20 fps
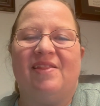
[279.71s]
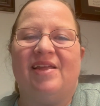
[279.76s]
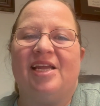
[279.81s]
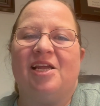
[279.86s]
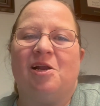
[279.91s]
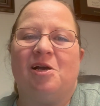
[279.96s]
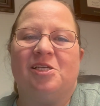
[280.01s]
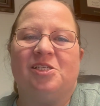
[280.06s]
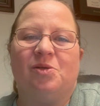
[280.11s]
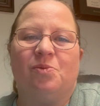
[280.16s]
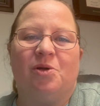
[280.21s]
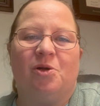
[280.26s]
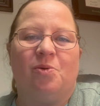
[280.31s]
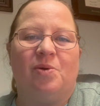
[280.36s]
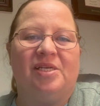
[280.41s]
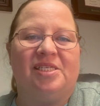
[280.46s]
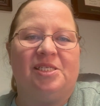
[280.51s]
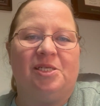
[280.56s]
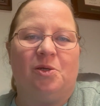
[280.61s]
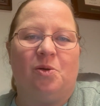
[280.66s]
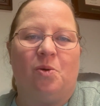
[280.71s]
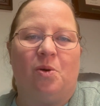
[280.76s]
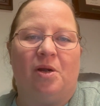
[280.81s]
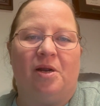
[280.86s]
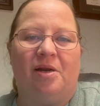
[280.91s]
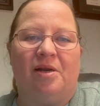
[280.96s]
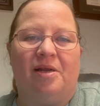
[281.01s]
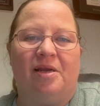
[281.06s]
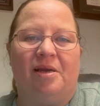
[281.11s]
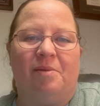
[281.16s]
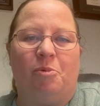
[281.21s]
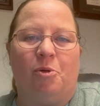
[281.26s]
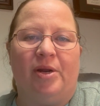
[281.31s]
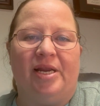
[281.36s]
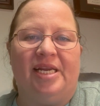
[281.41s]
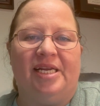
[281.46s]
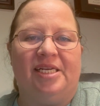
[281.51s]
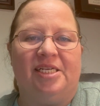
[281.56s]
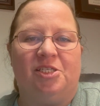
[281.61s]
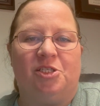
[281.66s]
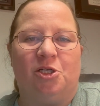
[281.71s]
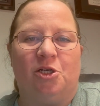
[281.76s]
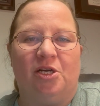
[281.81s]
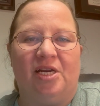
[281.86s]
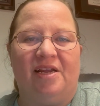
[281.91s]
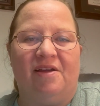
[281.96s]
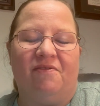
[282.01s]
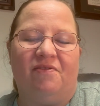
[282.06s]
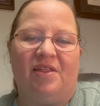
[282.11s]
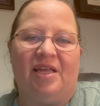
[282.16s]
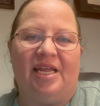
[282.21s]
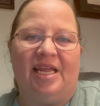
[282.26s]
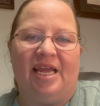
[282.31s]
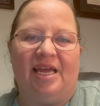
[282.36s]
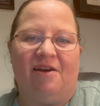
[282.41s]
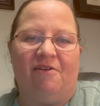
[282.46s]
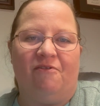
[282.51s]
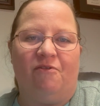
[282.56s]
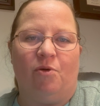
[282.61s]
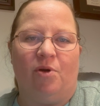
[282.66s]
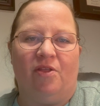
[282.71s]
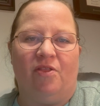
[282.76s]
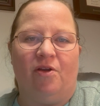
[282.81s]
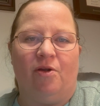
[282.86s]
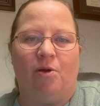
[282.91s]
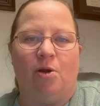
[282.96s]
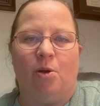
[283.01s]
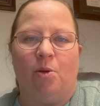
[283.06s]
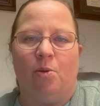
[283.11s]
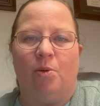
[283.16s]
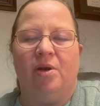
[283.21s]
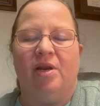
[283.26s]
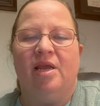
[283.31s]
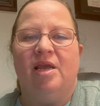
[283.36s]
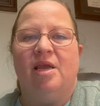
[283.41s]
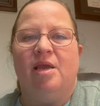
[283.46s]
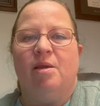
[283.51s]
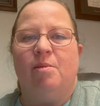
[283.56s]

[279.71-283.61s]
They can also request a court-appointed attorney if they can't afford their own,